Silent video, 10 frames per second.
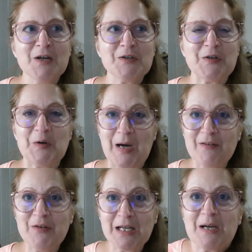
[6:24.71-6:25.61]
So I
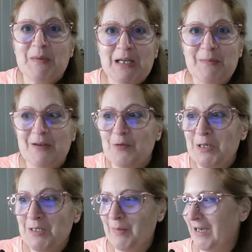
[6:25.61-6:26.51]
feel like I'm getting my
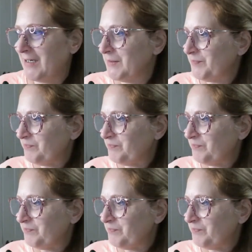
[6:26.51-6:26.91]
voice back.